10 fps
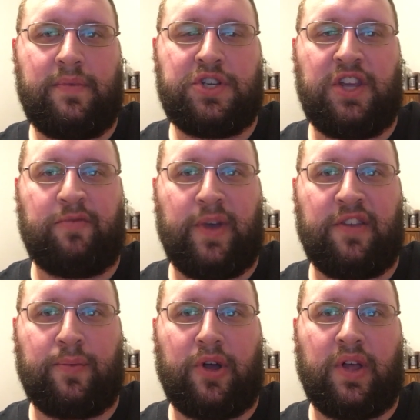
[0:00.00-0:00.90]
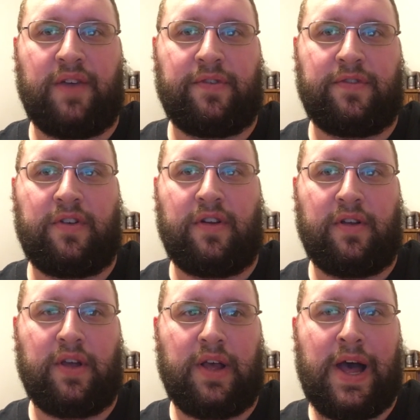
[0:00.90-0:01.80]
Chief Baseball
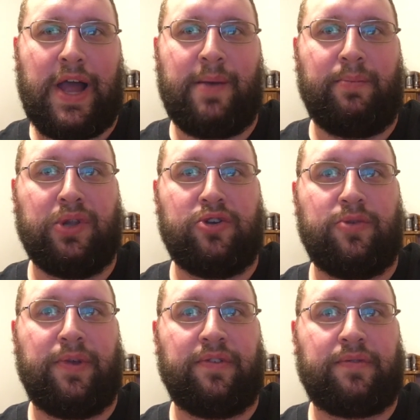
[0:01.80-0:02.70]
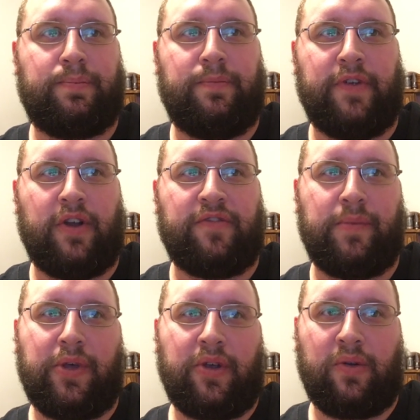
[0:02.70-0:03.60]
Officer Chaim Bloom is very
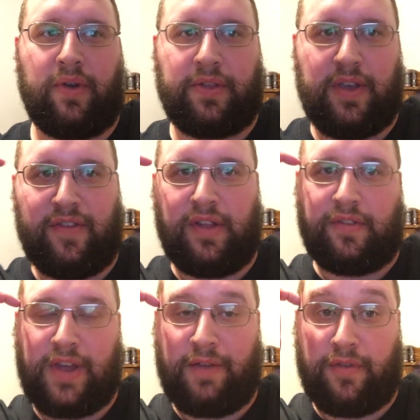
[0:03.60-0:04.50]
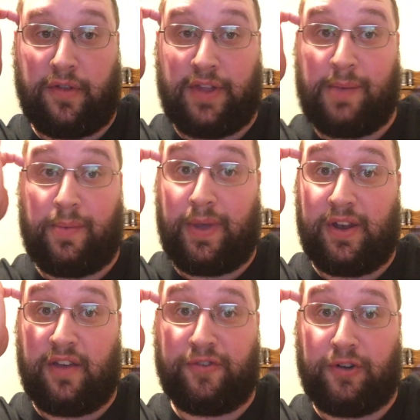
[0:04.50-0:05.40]
familiar with, given his time from the Tampa Bay
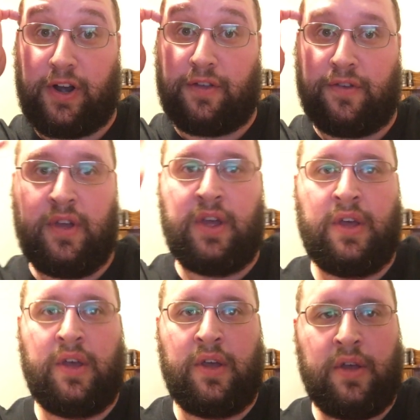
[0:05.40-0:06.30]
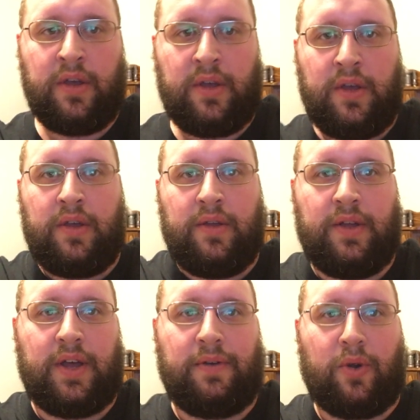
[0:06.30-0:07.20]
Devil Rays.
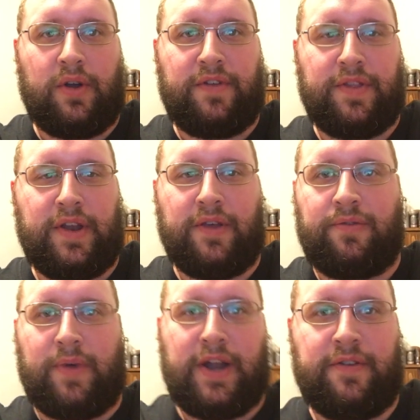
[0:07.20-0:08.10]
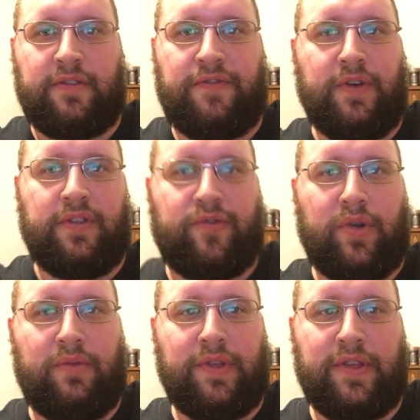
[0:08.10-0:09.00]
Or if nothing else, why not just fill the
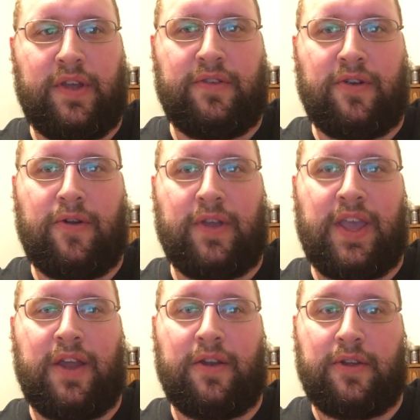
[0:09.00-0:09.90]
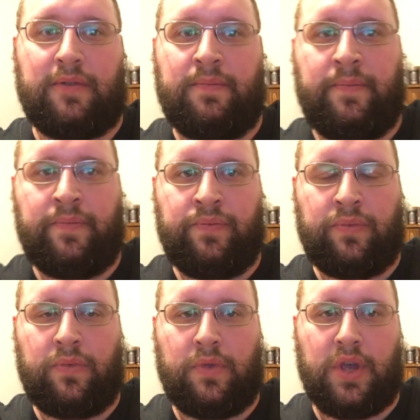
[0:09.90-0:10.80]
void with an internal candidate?
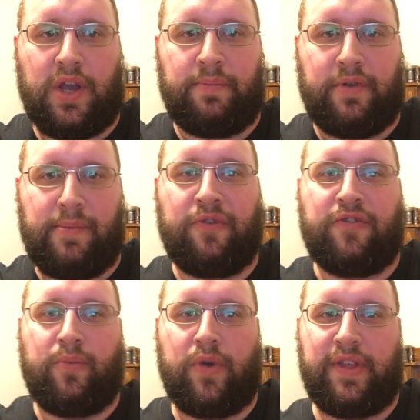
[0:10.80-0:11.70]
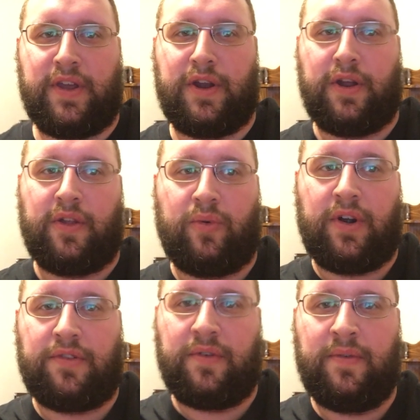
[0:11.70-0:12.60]
Promote from within, in other
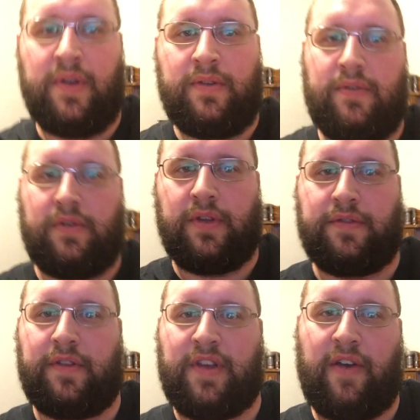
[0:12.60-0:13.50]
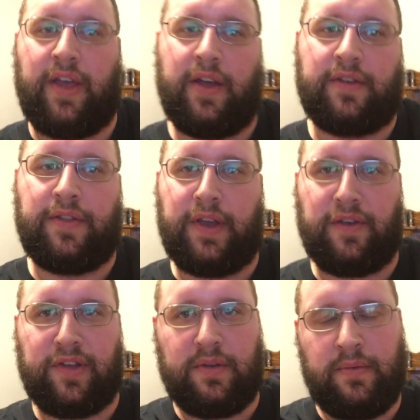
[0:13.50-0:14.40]
words. At least that's how I like to
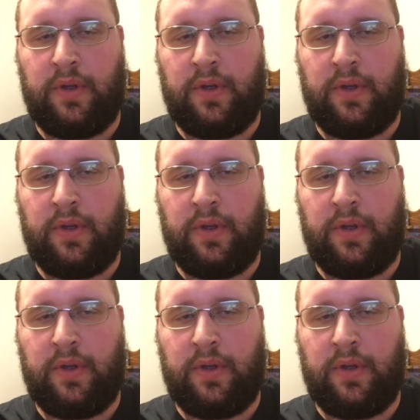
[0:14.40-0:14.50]
think of it.